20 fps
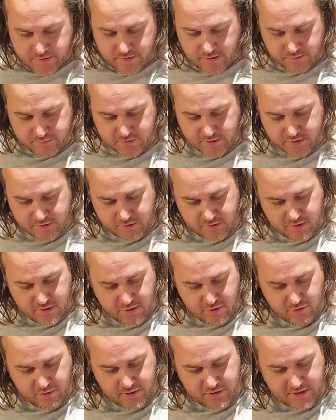So I'm just gonna
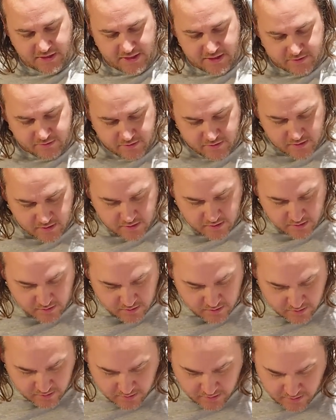hold it down.
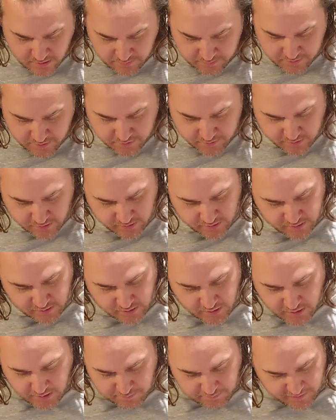I'm just gonna
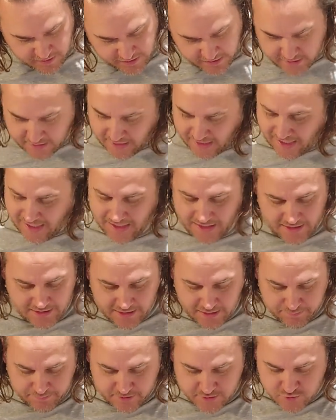make it a
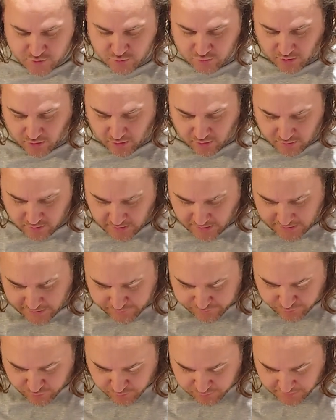little bit too long, like
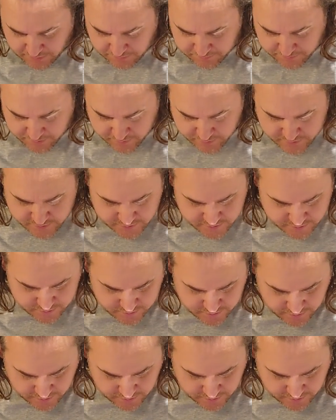a few millimeters